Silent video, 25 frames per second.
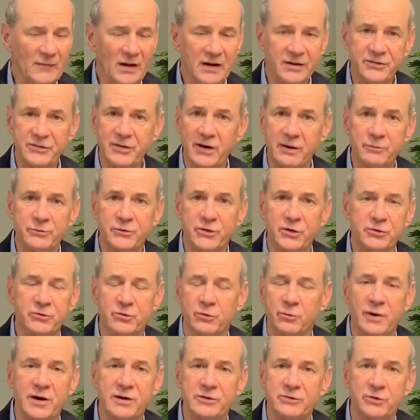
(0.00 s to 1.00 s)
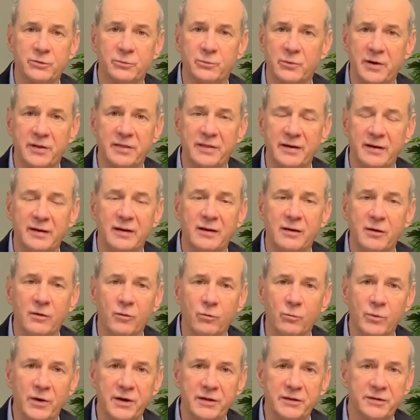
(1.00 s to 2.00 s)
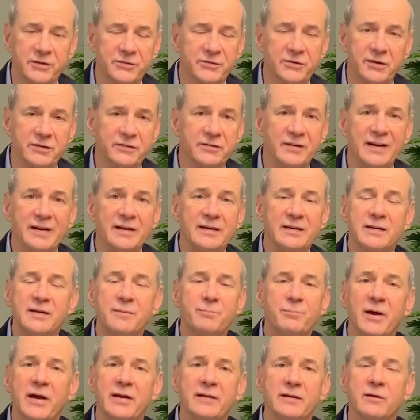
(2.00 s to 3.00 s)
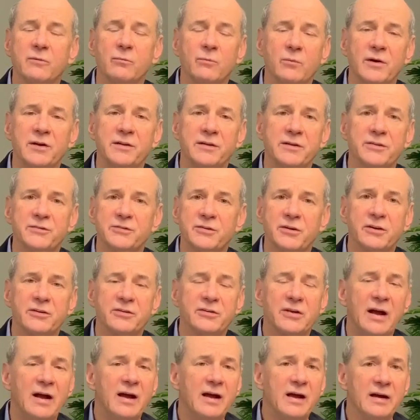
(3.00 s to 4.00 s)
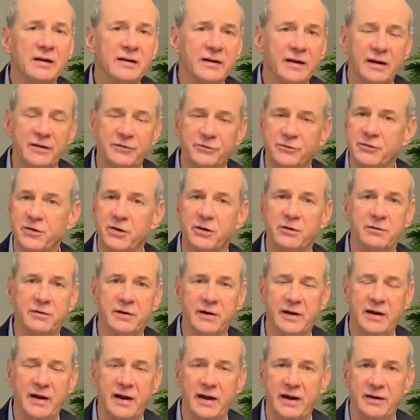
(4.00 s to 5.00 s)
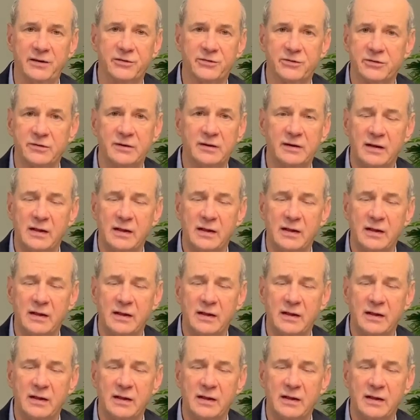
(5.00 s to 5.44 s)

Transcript: Same situation with witnesses. Independent witnesses can turn a case.